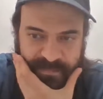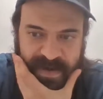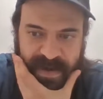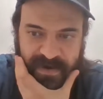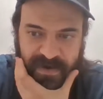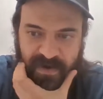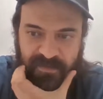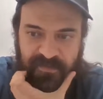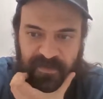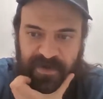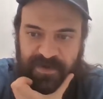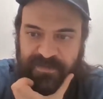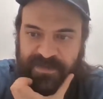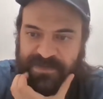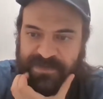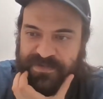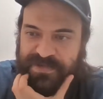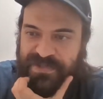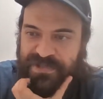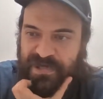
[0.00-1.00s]
I don't know if we're going to be
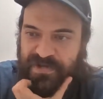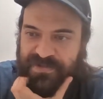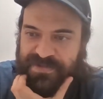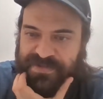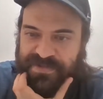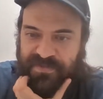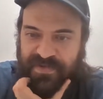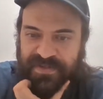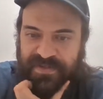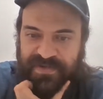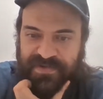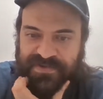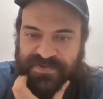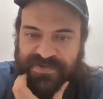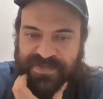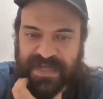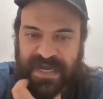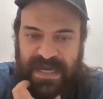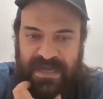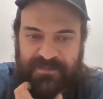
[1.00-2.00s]
doing shows during
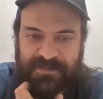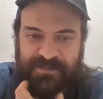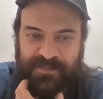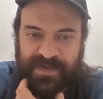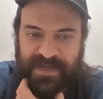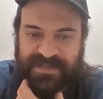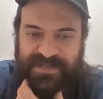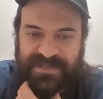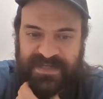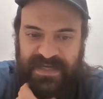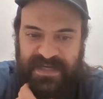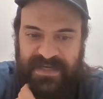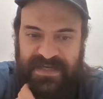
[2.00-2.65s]
those times, but